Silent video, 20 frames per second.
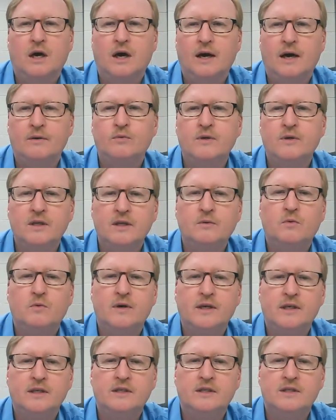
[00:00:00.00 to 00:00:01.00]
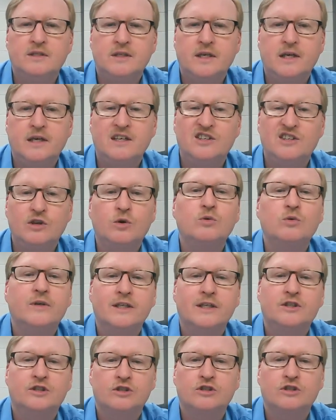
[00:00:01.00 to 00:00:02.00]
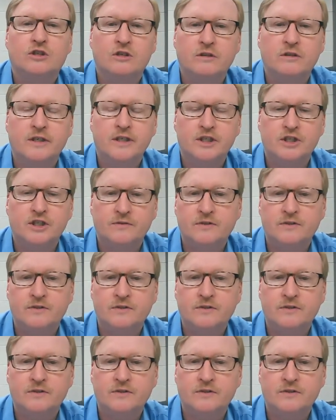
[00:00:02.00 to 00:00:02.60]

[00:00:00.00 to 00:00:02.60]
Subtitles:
I really wanted to say, don't get discouraged